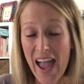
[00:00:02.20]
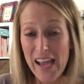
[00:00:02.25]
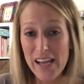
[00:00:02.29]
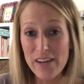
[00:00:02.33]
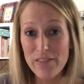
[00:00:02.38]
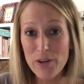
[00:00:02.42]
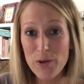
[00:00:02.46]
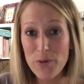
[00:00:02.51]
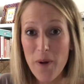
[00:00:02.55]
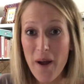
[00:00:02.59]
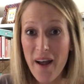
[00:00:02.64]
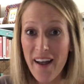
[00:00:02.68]
Hey
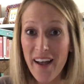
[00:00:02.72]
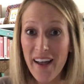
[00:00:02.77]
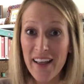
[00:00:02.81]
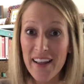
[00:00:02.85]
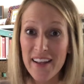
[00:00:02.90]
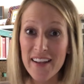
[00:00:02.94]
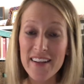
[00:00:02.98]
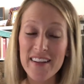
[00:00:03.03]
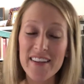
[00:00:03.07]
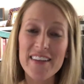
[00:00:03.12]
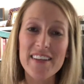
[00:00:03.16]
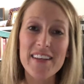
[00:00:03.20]

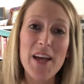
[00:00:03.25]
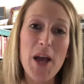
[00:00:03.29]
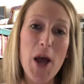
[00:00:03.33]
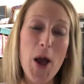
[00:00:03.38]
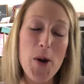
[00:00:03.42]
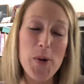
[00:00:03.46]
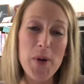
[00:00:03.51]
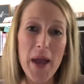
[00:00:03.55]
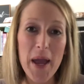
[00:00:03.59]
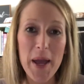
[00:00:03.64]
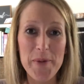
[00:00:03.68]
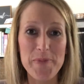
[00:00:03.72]
everyone.
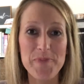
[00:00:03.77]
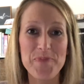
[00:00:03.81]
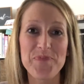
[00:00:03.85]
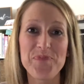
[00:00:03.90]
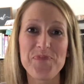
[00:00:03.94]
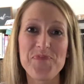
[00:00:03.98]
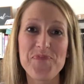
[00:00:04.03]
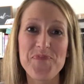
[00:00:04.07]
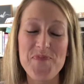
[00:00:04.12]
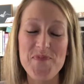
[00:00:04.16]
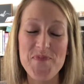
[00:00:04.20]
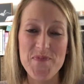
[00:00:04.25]
Okay,
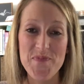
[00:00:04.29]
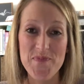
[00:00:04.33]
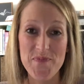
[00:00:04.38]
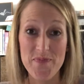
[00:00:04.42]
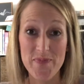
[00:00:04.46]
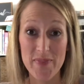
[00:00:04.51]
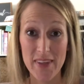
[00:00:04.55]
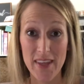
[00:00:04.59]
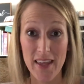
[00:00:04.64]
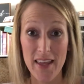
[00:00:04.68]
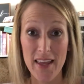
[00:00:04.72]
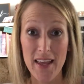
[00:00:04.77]

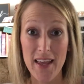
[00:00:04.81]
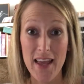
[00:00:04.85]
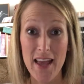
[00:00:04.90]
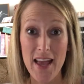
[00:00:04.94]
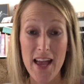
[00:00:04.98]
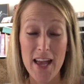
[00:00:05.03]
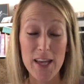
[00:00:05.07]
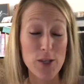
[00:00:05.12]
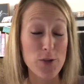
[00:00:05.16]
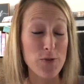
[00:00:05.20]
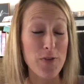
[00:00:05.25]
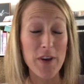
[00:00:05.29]

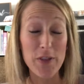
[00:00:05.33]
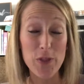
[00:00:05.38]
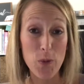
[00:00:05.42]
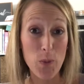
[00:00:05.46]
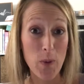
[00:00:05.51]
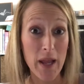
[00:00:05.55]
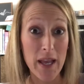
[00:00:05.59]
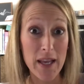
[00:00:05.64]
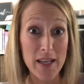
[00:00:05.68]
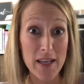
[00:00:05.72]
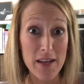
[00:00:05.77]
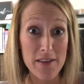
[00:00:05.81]
you've hit the
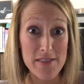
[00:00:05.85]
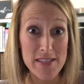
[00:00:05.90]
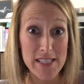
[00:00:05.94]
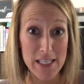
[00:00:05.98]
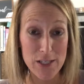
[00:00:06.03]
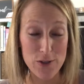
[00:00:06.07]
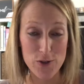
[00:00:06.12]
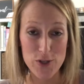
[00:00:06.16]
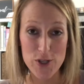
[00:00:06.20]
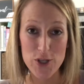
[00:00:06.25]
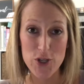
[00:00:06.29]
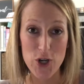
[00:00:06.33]
rank of
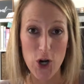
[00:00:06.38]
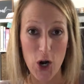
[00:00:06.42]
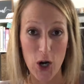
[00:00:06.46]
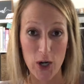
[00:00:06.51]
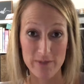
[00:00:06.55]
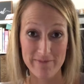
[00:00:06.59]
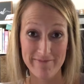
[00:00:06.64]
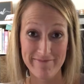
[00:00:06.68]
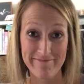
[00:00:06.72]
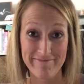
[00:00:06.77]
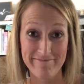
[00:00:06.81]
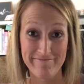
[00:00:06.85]
senior
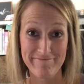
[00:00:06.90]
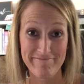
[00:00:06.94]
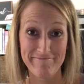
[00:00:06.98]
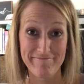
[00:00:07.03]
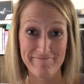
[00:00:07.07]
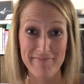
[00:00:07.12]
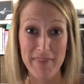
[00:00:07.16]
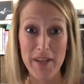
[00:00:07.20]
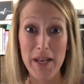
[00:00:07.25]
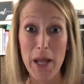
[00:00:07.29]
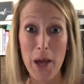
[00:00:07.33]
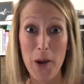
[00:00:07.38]
star.
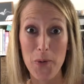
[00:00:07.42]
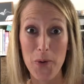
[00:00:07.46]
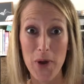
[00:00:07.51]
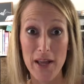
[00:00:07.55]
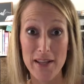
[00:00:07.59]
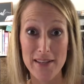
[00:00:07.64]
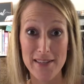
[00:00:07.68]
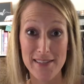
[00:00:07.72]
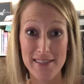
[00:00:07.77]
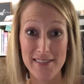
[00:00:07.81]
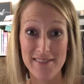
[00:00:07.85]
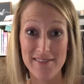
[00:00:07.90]
Now
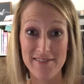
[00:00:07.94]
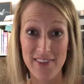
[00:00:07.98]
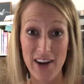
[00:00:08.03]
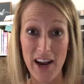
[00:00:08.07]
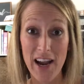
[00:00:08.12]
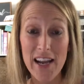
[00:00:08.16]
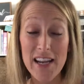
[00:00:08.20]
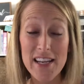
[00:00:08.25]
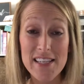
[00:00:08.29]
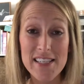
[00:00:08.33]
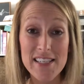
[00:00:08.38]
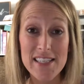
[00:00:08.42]
what,
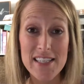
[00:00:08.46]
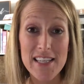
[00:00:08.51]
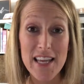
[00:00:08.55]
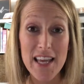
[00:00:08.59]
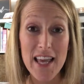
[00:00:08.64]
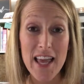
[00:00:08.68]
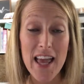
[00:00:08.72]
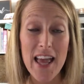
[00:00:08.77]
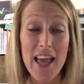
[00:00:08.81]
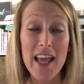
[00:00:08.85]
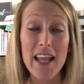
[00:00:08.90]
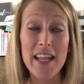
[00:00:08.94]
right?
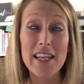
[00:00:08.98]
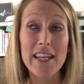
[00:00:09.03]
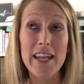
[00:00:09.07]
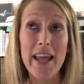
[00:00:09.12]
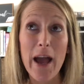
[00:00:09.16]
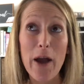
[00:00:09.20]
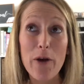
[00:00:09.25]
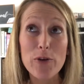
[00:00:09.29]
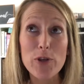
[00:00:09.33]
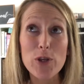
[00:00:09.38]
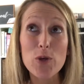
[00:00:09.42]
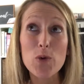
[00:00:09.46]

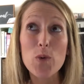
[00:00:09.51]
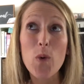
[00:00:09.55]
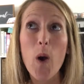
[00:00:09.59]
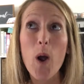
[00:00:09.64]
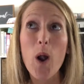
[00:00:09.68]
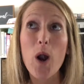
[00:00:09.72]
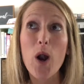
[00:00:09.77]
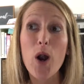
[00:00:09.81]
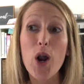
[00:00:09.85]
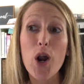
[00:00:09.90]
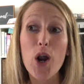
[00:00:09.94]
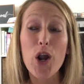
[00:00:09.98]
Now you
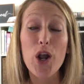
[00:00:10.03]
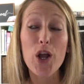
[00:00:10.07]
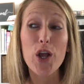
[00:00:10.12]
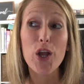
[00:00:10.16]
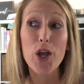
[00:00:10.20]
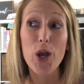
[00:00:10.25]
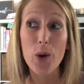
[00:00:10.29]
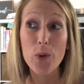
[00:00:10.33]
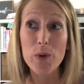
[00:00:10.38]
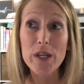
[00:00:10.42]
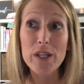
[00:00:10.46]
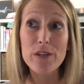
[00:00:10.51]
are
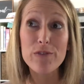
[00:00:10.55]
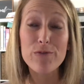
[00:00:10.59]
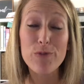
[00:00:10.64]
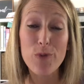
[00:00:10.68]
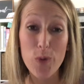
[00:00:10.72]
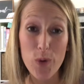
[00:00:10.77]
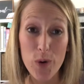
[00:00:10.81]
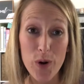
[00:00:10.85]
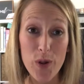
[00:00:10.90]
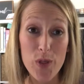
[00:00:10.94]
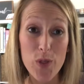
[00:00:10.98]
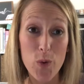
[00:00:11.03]
going
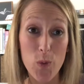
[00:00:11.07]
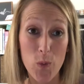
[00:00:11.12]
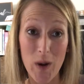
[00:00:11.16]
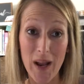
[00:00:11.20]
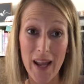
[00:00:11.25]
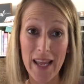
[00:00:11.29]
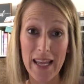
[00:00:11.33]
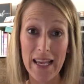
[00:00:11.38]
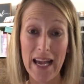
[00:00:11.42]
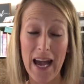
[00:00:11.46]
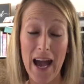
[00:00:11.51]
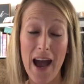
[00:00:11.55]
for the
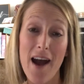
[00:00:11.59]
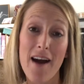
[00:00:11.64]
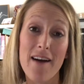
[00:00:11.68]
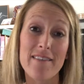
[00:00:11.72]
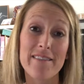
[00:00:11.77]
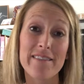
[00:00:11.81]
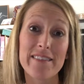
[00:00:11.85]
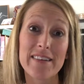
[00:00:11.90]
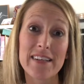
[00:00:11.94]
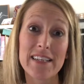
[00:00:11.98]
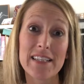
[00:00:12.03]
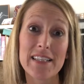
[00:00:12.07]
rank of
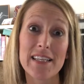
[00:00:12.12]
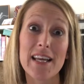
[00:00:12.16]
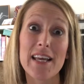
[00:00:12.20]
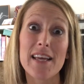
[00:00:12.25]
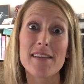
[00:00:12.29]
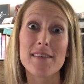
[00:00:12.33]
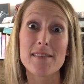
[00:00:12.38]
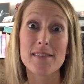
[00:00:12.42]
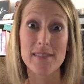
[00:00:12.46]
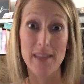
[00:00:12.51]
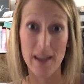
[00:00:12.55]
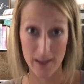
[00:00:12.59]

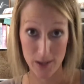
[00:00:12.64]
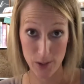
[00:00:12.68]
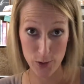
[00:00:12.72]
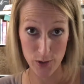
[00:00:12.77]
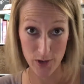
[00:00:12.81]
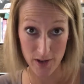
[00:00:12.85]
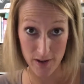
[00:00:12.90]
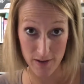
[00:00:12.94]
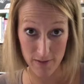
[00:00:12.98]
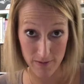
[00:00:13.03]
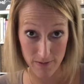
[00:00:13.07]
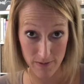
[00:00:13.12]

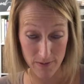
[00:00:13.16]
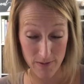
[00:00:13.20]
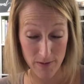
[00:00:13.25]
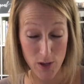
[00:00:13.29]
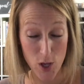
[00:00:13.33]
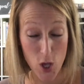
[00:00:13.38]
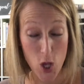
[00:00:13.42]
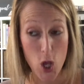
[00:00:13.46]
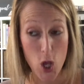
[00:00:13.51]
executive,